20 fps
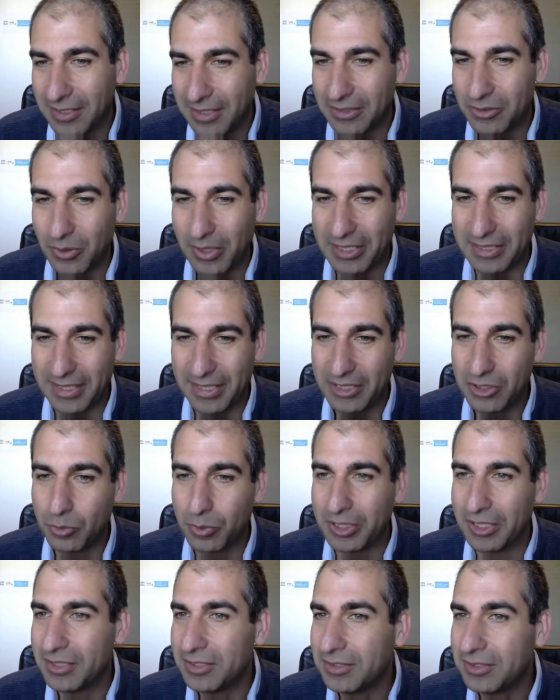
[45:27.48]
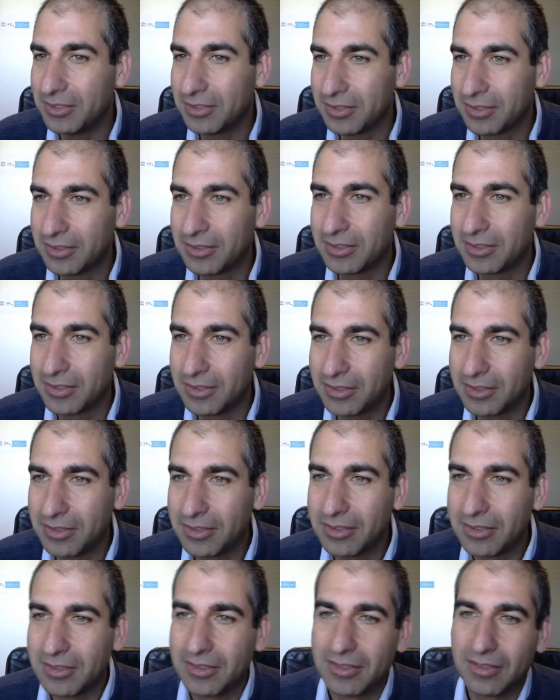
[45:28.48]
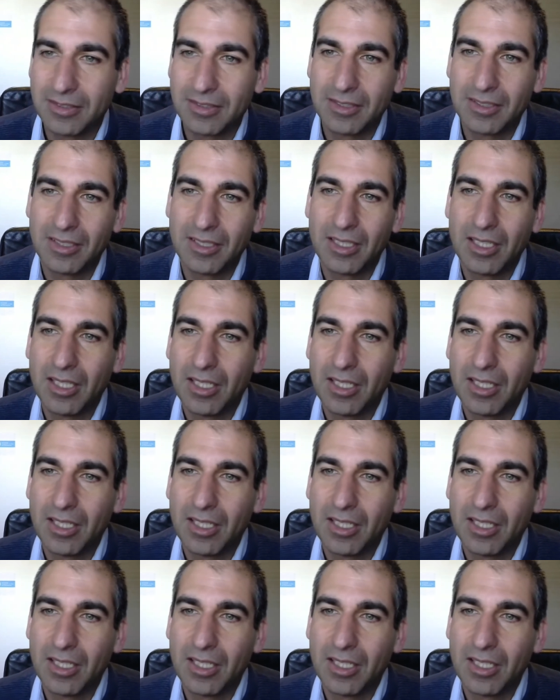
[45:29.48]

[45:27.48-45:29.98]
and to engage with us. And there